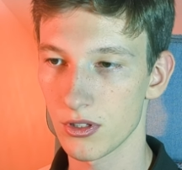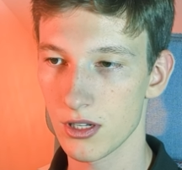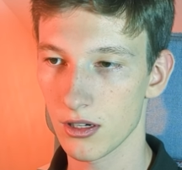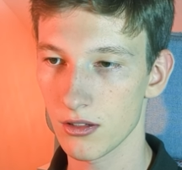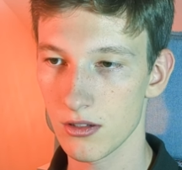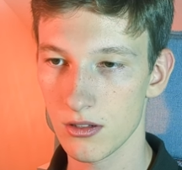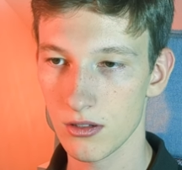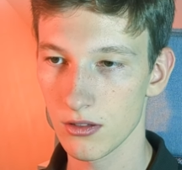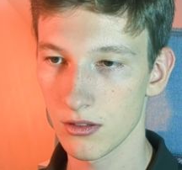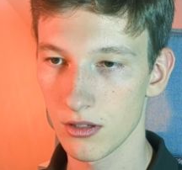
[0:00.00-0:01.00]
second,
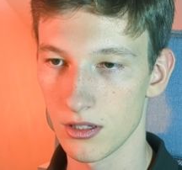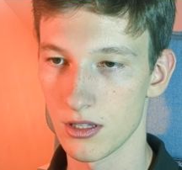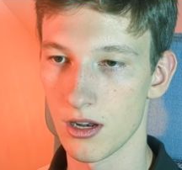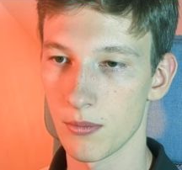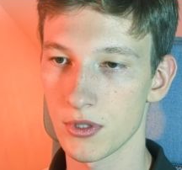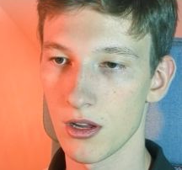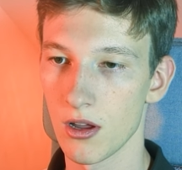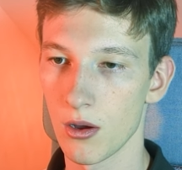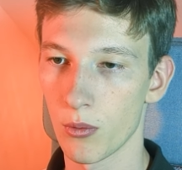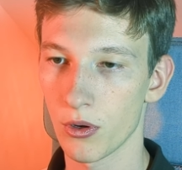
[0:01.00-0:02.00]
here's the names.
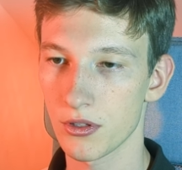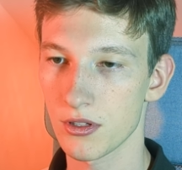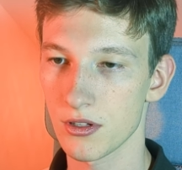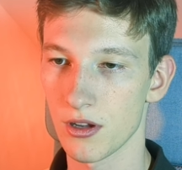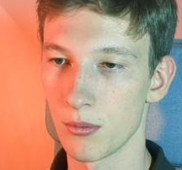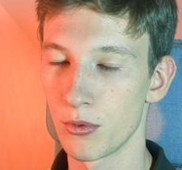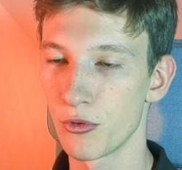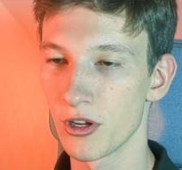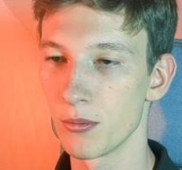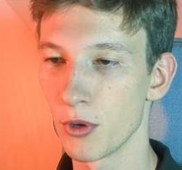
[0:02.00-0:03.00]
What's
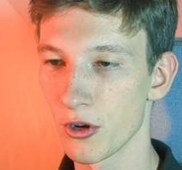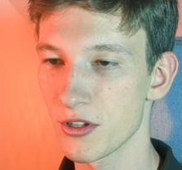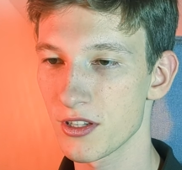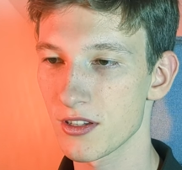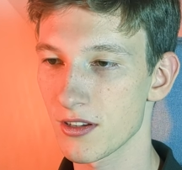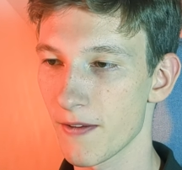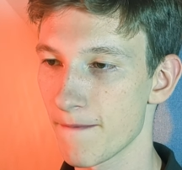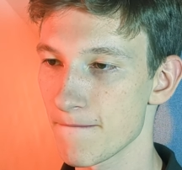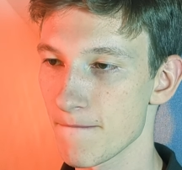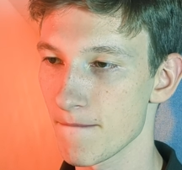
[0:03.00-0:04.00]
Maria Muller's
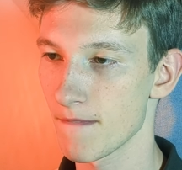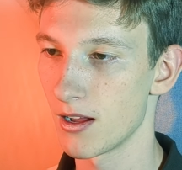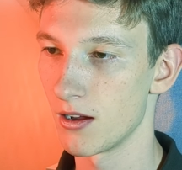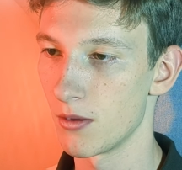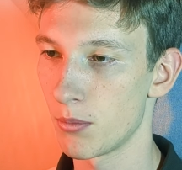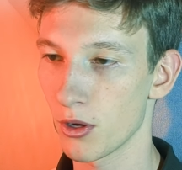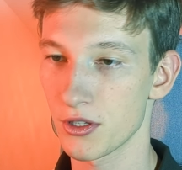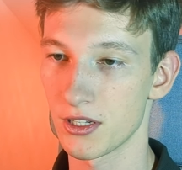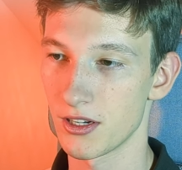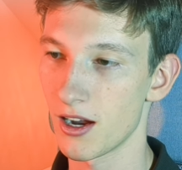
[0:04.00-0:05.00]

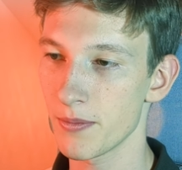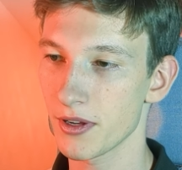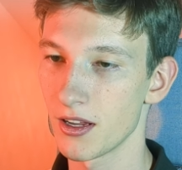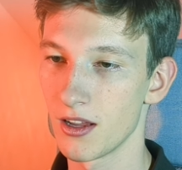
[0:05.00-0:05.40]
policy type?